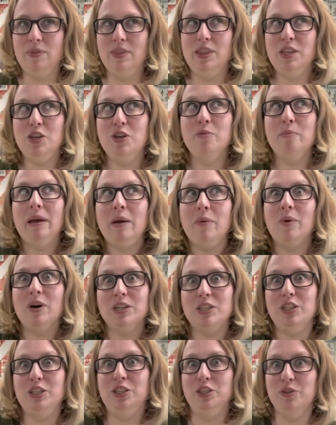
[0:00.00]
you may want
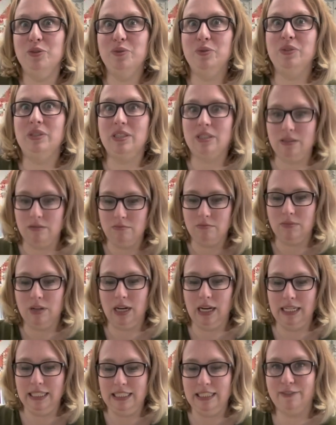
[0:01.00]
to use
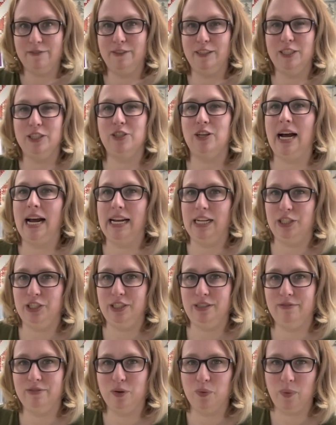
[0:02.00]
a different strategy
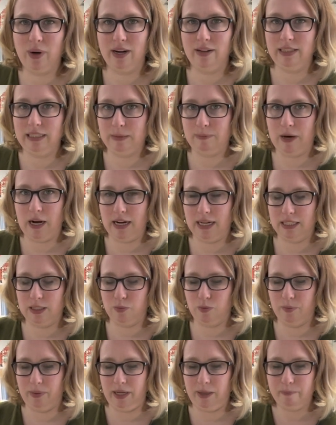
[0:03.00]
for where these pockets
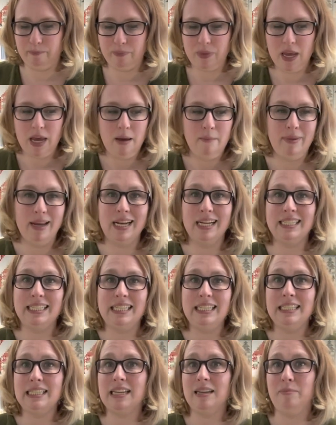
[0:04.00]
will be, because
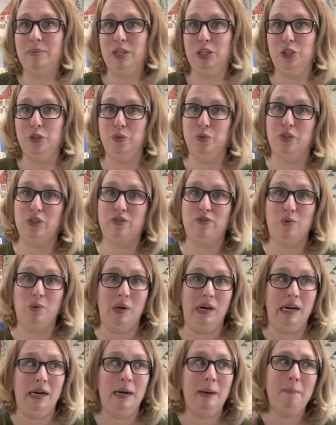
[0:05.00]
these can be used
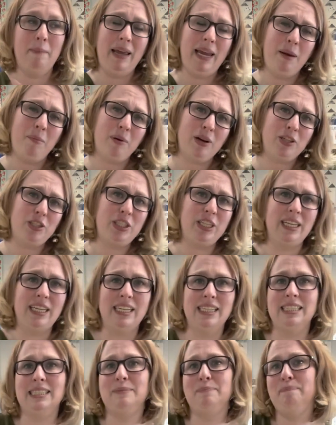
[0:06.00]
for
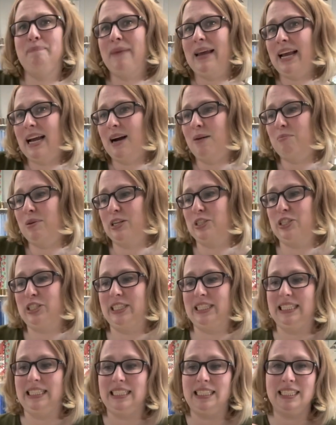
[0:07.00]
paintbrushes, makeup
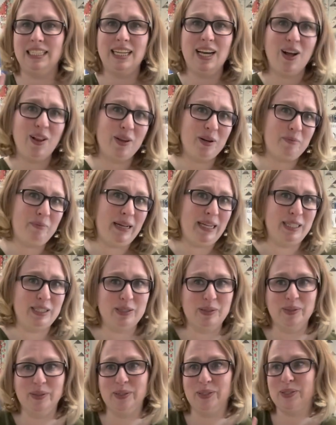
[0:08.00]
brushes, colored
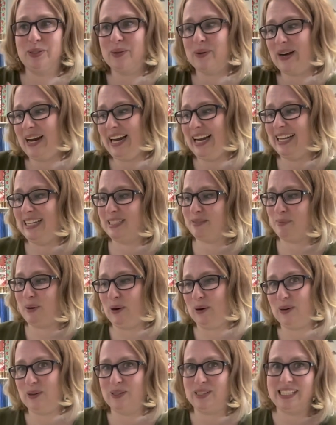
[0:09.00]
pencils, crayons,
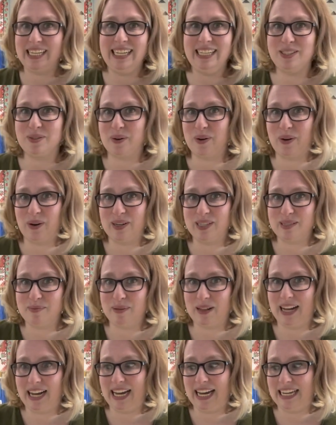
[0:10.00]
markers, any sort of art
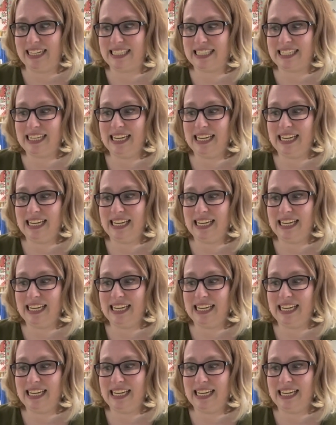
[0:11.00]
supplies,